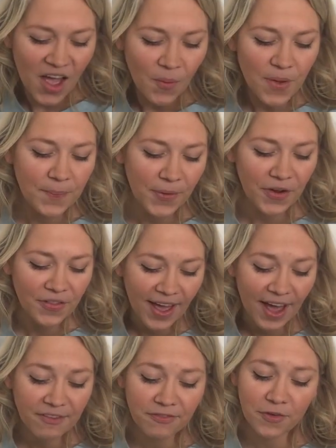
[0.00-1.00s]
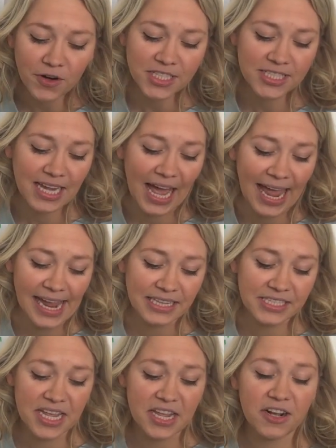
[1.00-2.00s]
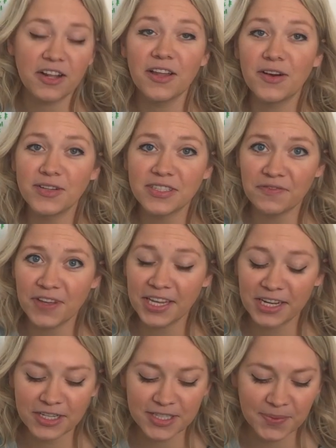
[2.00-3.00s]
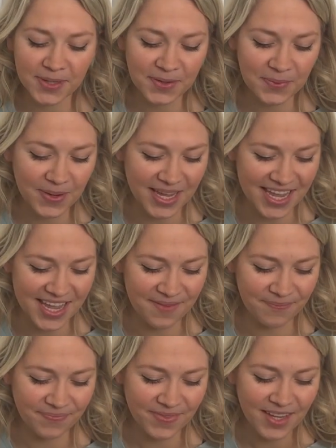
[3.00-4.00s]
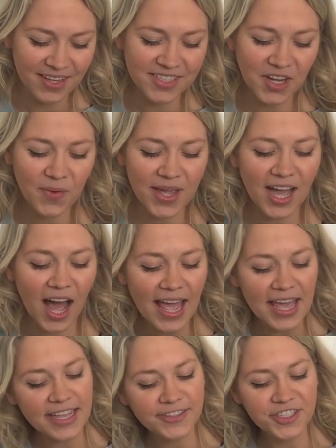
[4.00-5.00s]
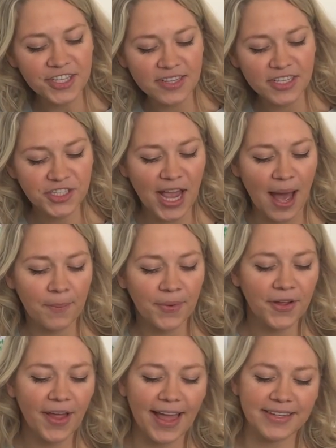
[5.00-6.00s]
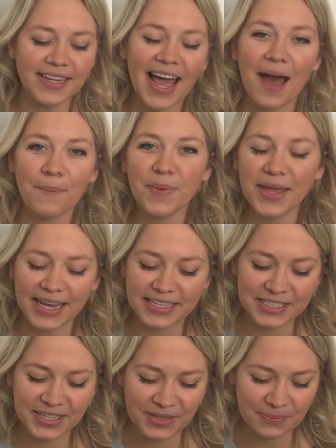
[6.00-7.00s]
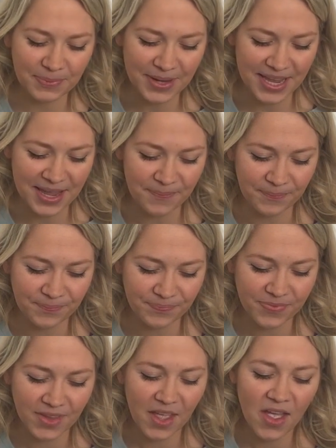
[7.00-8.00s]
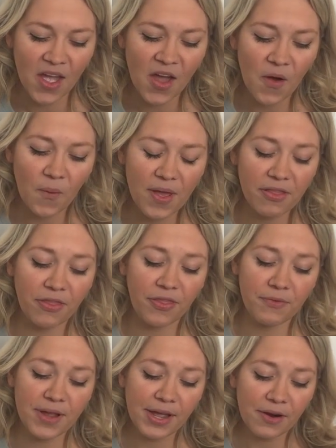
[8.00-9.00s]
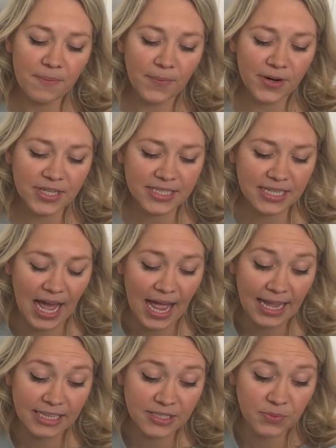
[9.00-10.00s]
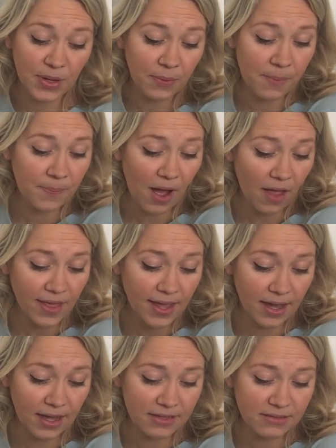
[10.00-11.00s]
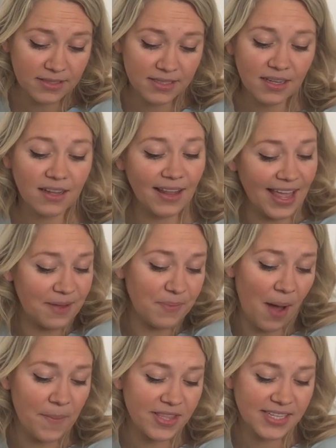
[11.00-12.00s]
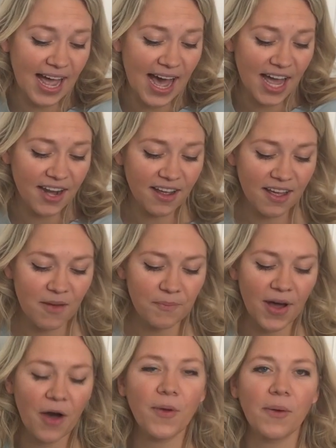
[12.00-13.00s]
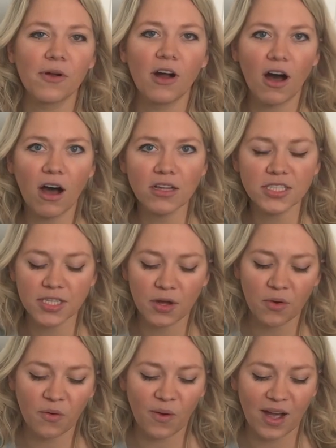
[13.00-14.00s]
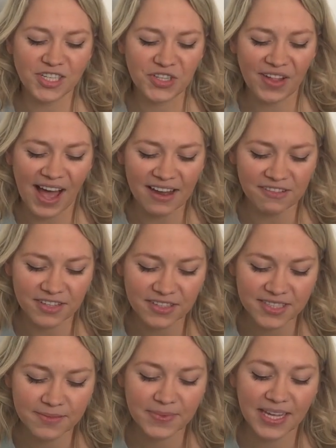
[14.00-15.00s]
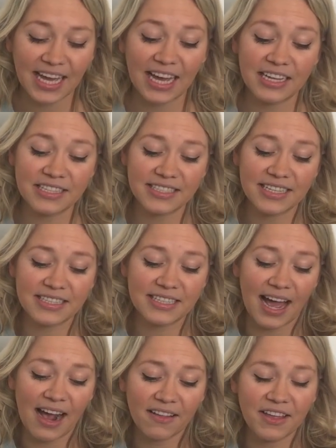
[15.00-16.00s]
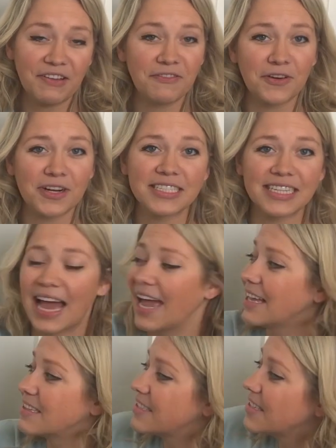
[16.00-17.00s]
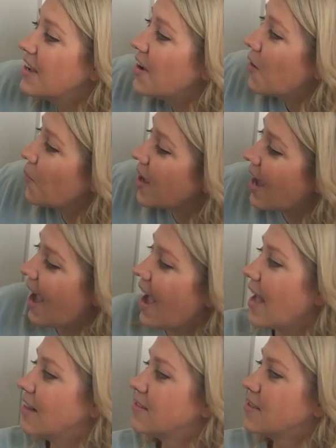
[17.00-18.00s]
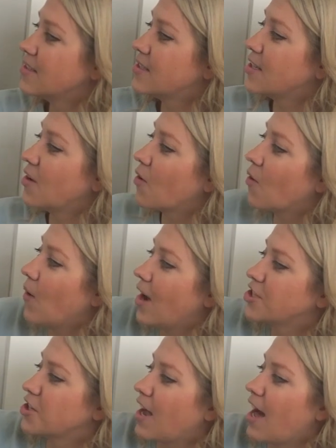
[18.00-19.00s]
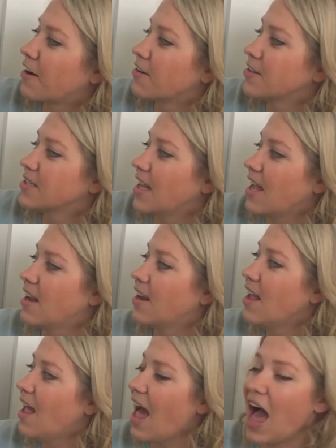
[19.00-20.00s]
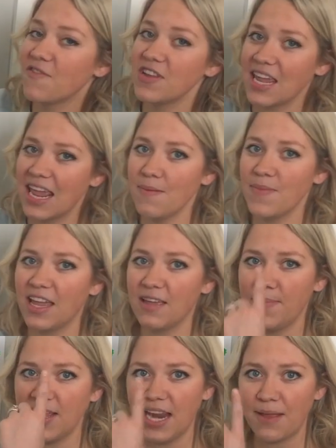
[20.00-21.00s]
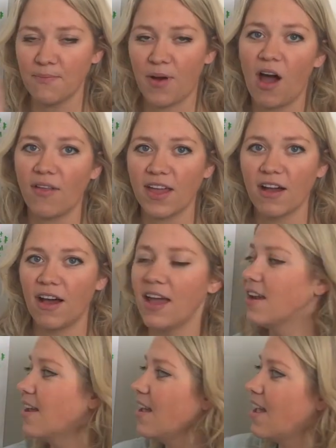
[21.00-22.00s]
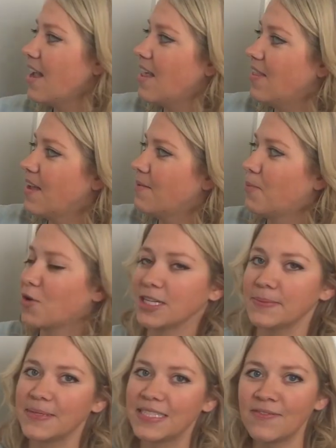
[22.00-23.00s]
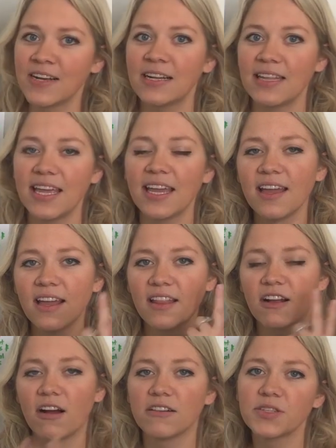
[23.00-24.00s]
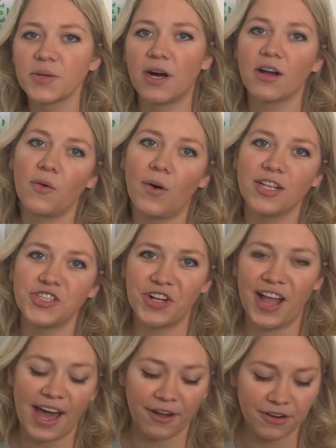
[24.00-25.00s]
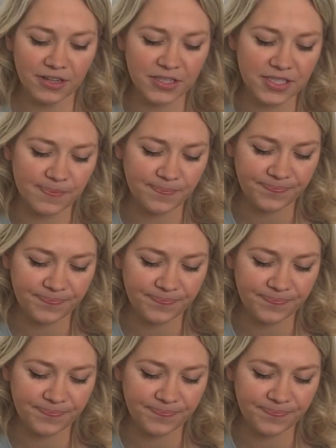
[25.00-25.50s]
We both had 4 sides and closed figures were we. So we got hitched in the chapel as happy as could be. With 3 or more sides, we were polygons, like Mom and Dad, but we were also quadrilaterals, because exactly 4 sides we had. So quadrilaterals can have a name. They can be named polygon, and then more specifically, they're also called quadrilaterals.